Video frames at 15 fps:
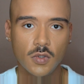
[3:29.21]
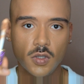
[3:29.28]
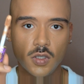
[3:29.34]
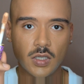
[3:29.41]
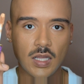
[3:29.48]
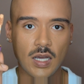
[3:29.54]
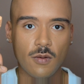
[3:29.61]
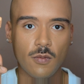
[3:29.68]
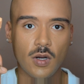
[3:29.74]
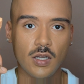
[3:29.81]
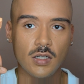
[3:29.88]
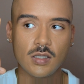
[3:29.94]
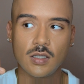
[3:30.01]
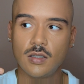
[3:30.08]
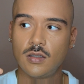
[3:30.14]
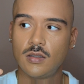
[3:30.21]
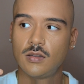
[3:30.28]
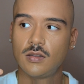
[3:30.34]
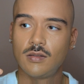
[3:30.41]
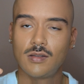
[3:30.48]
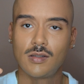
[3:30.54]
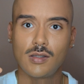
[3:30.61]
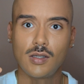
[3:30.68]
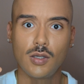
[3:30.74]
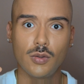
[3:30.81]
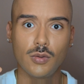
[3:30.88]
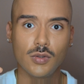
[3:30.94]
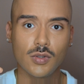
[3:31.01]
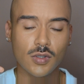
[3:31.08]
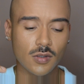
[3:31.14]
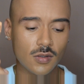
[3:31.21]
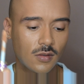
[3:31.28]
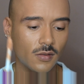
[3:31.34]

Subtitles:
Look at that wand. It's huge.